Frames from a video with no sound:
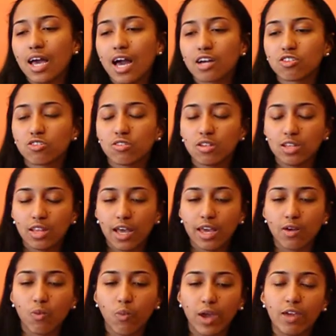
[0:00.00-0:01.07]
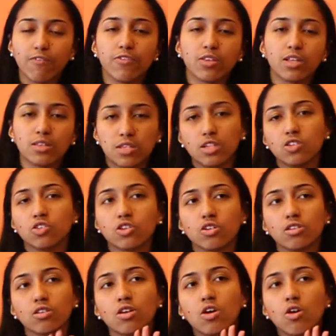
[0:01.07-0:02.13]
actually like wait for the
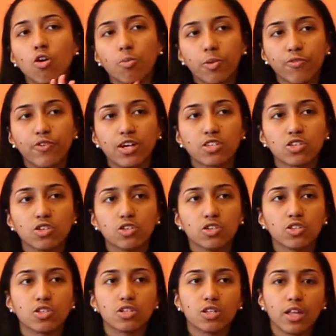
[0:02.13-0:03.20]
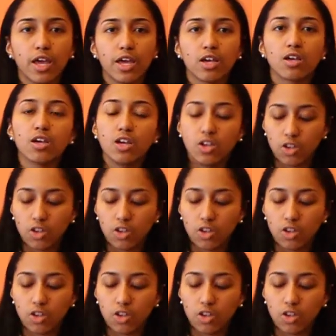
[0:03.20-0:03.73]
teacher or professor to like,